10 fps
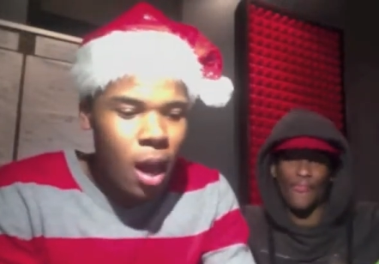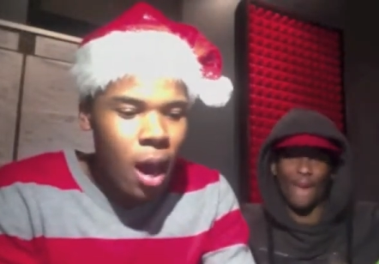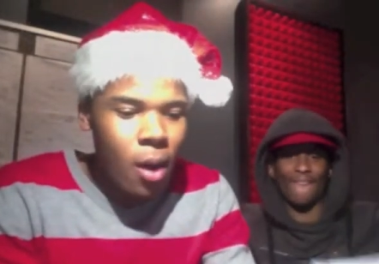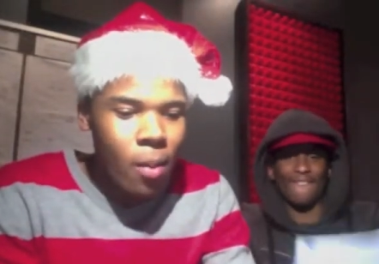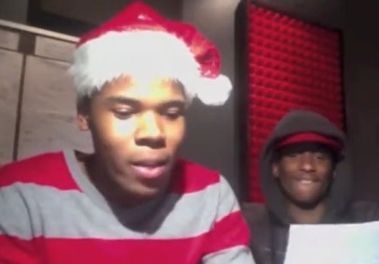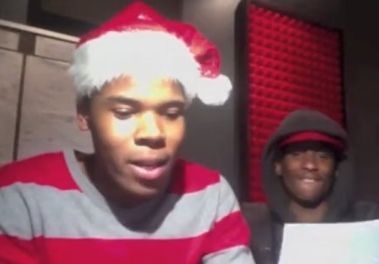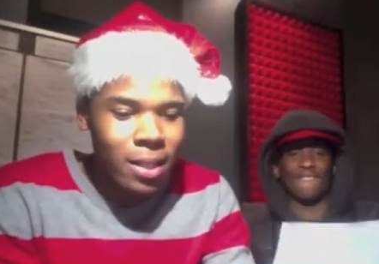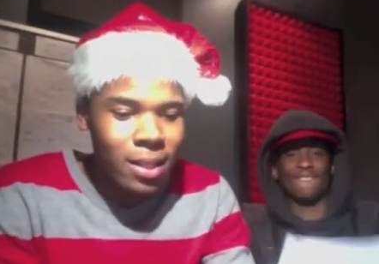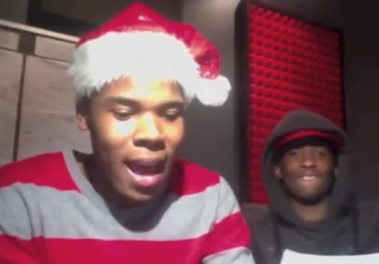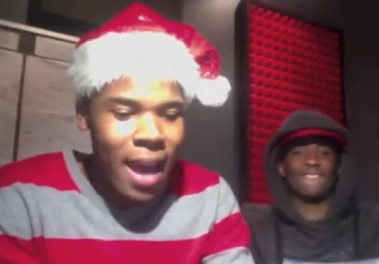Speaker 1: Um, and
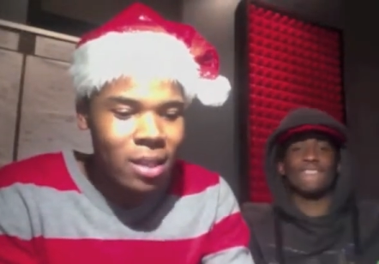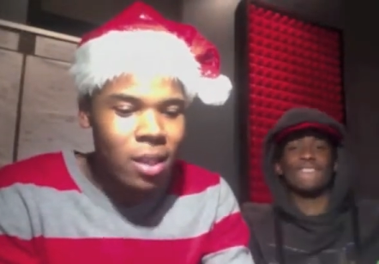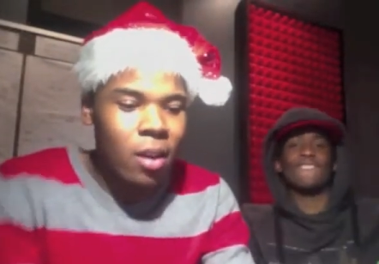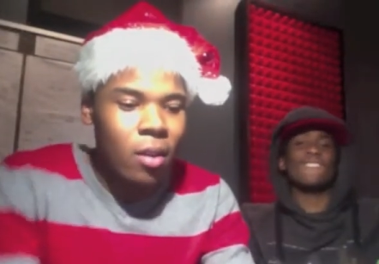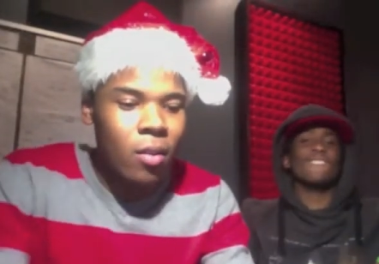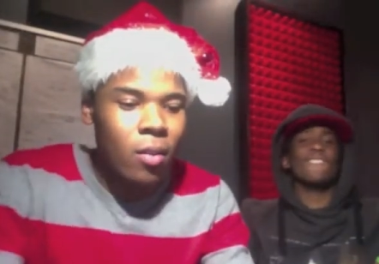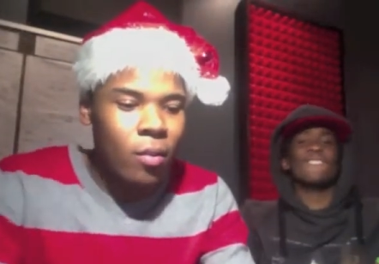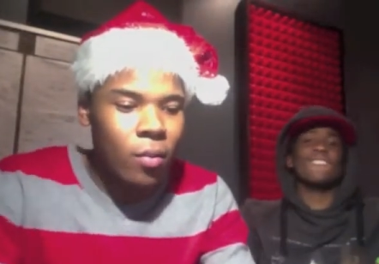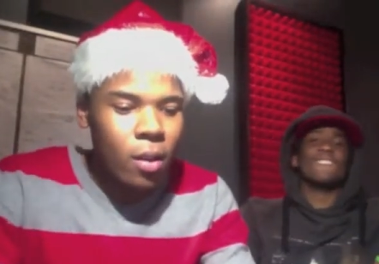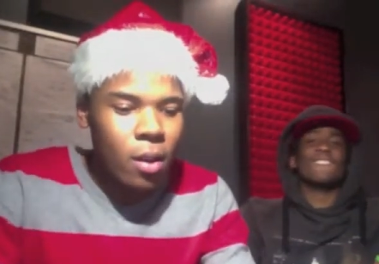this is as
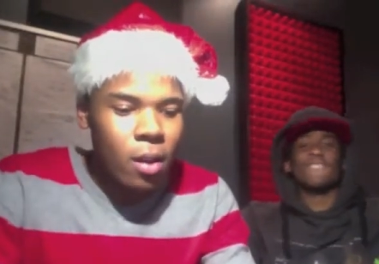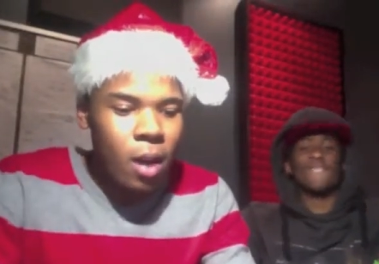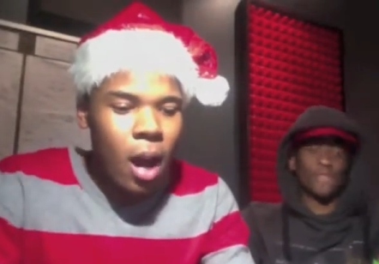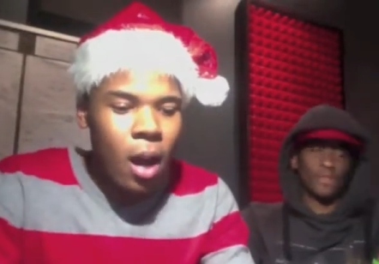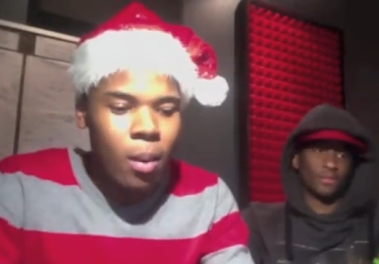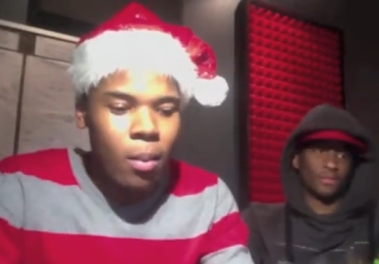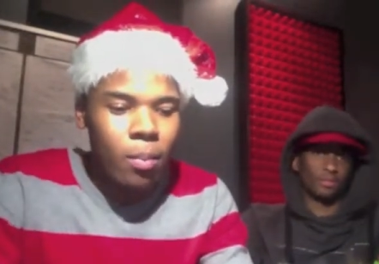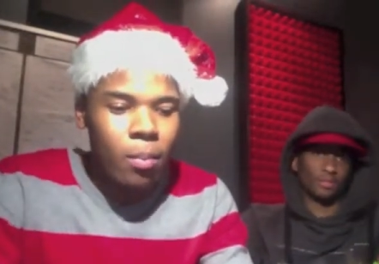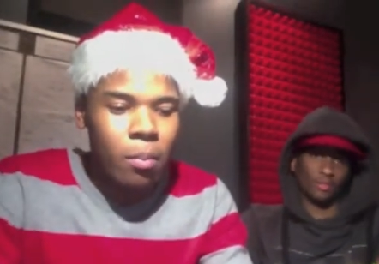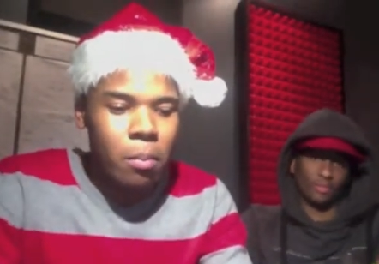of
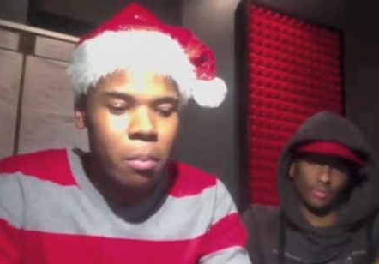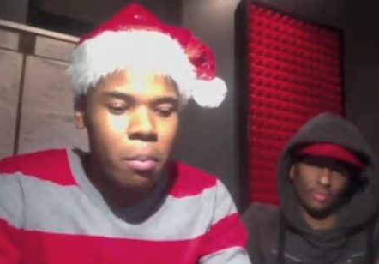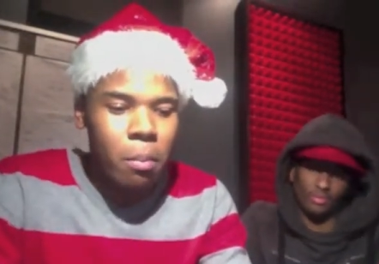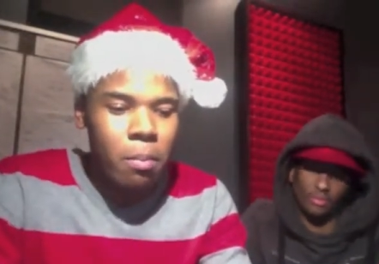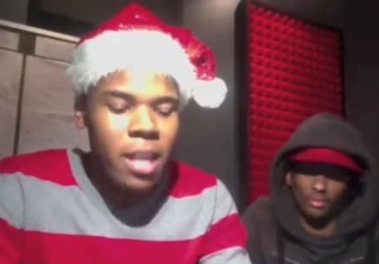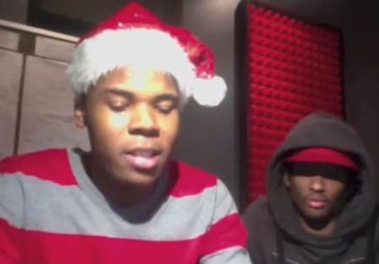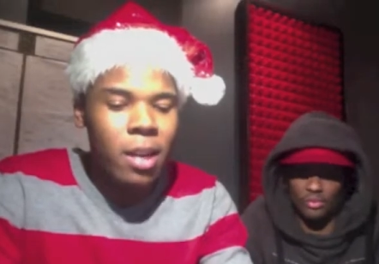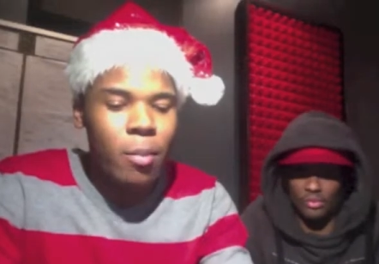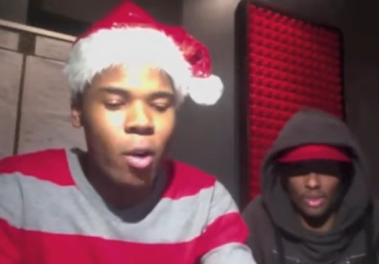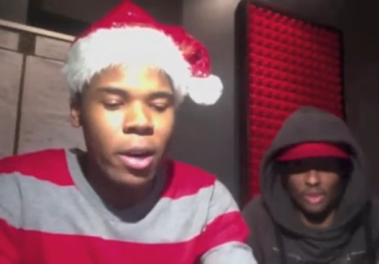um,
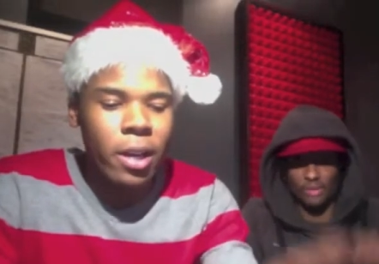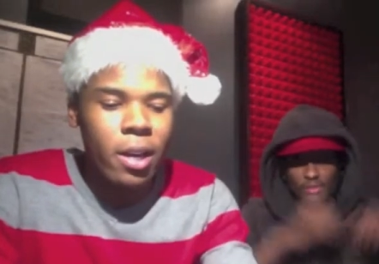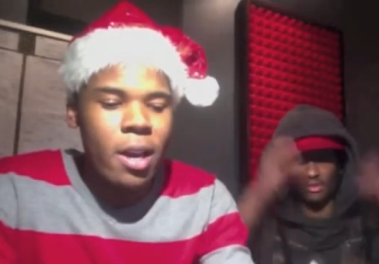yesterday morning.